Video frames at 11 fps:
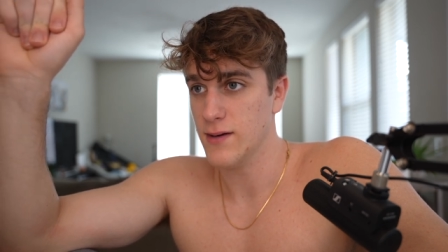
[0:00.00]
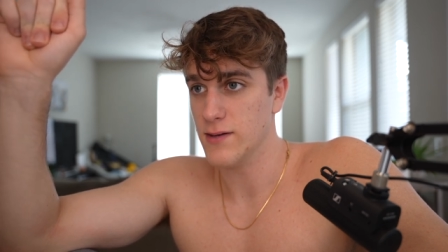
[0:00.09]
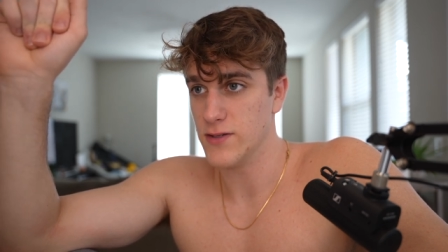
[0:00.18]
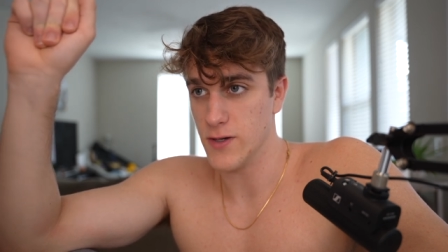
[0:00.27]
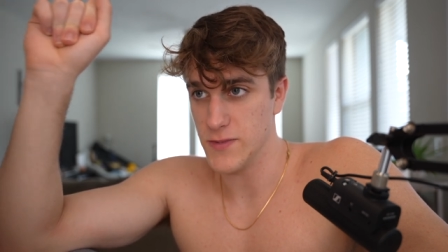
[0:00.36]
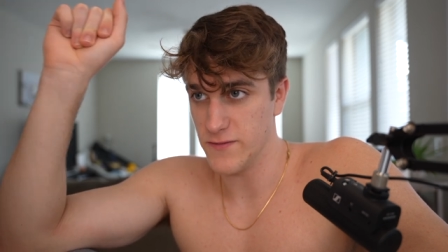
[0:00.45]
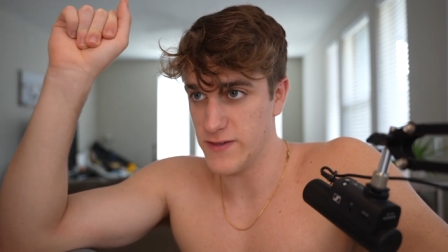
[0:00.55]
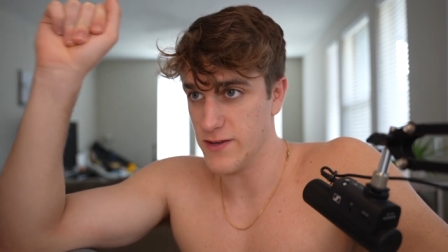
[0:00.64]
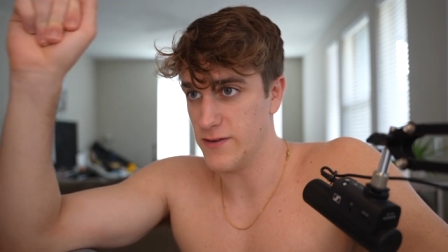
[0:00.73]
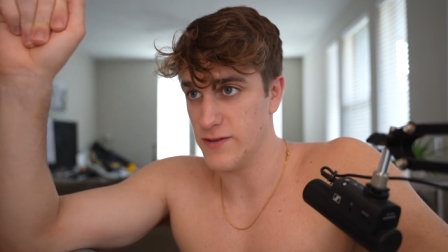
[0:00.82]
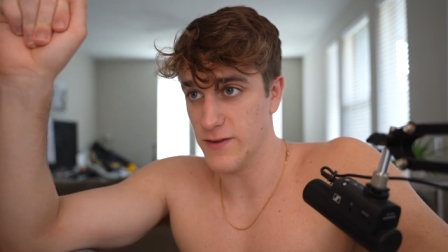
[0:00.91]
in terms of
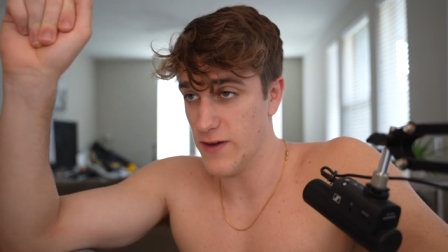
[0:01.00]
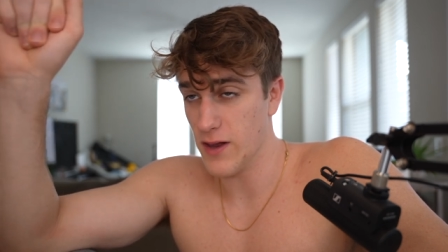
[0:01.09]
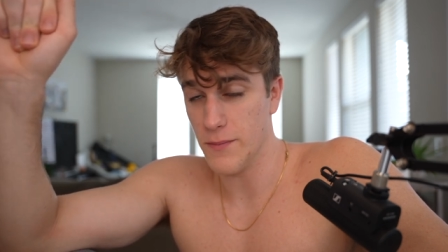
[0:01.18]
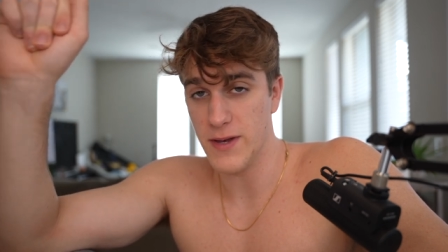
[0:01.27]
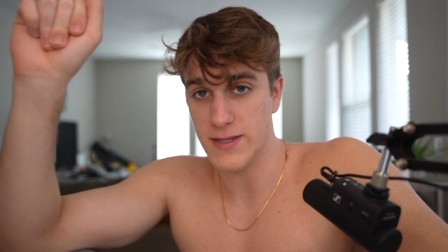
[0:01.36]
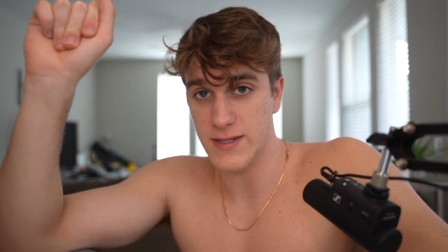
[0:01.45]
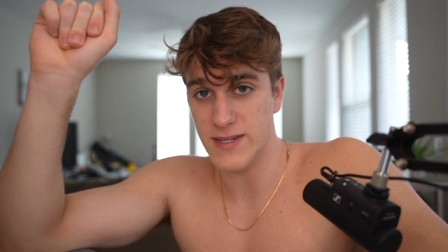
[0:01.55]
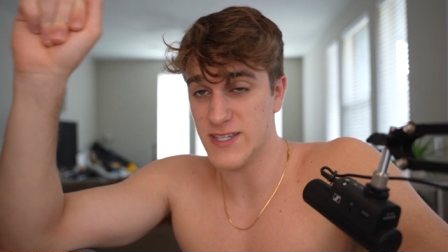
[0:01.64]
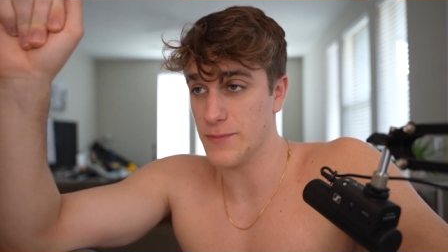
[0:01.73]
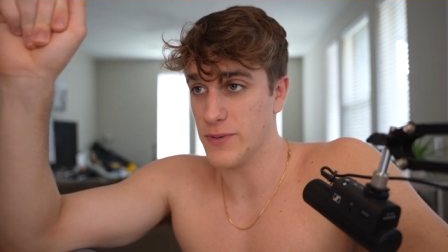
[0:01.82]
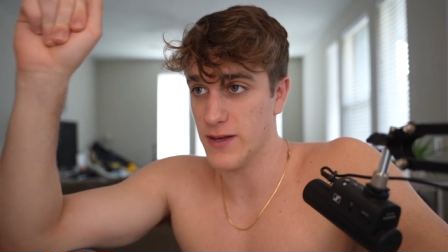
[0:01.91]
development,
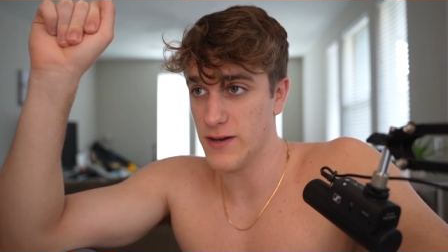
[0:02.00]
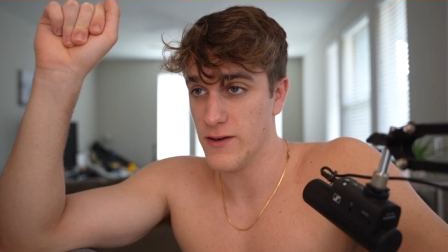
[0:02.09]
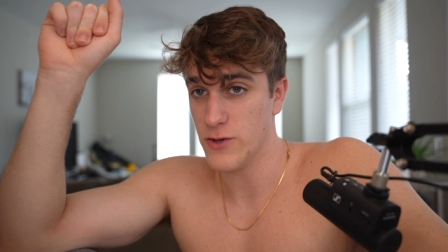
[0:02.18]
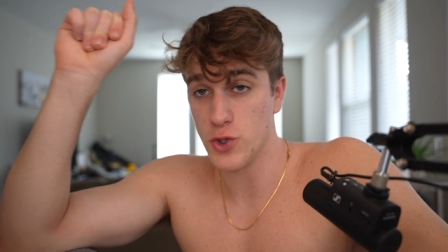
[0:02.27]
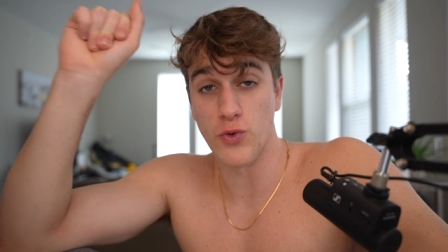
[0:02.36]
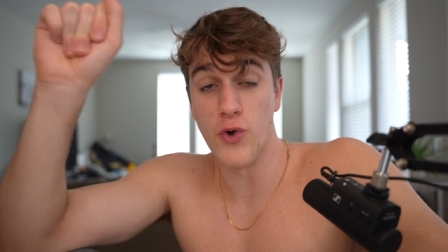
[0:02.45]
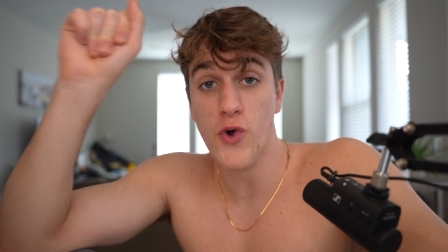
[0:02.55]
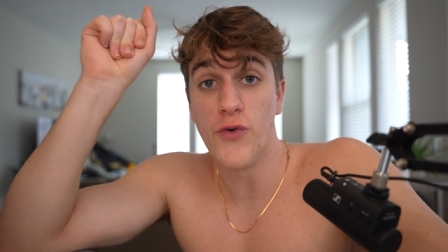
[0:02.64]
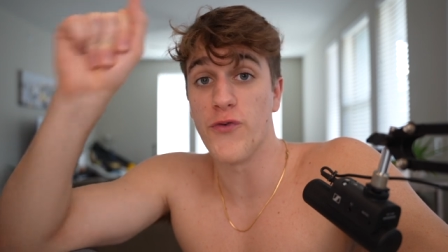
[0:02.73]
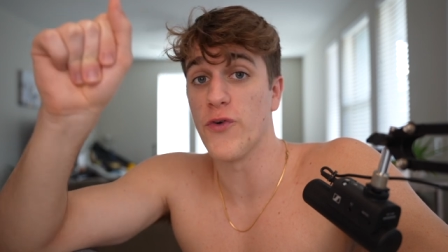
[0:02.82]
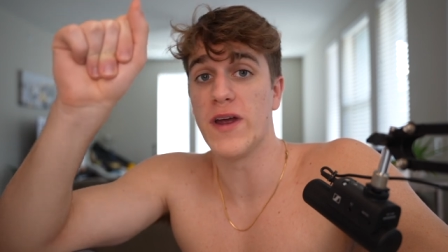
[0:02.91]
discipline, true
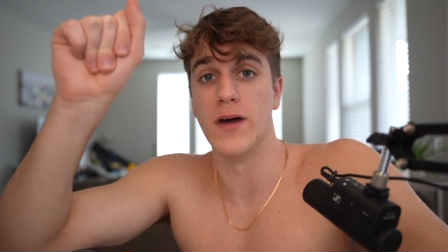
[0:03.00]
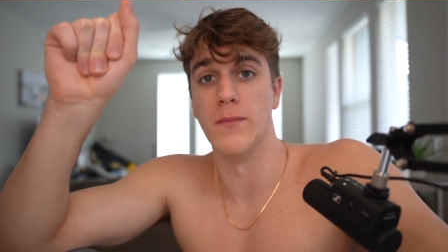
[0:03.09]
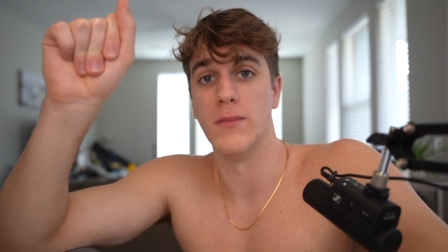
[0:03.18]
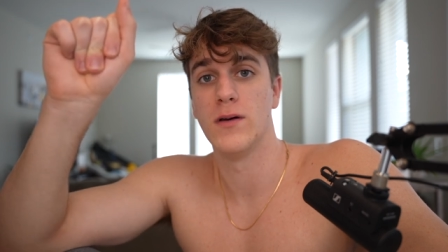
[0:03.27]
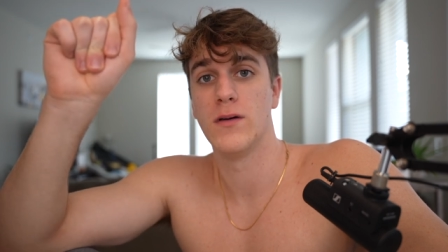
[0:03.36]
freedom.